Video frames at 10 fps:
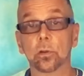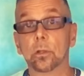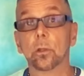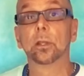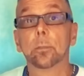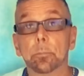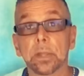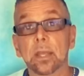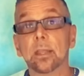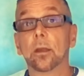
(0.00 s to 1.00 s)
You had to
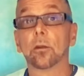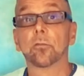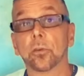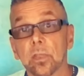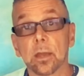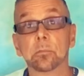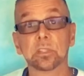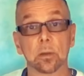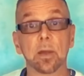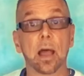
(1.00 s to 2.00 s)
be there for them
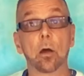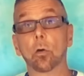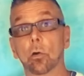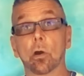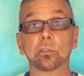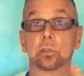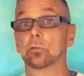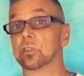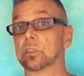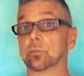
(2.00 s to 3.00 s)
somehow, or also
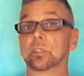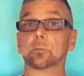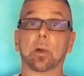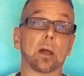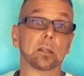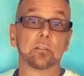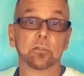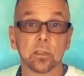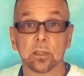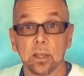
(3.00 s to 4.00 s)
just respond, if
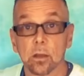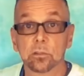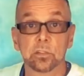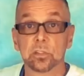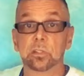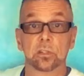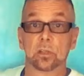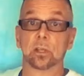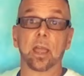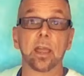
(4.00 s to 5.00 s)
nothing else, just to
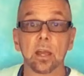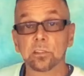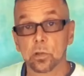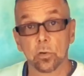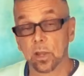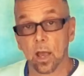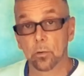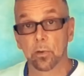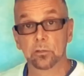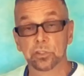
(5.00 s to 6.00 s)
the chaos going on
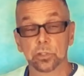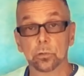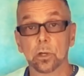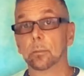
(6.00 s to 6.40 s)
around you.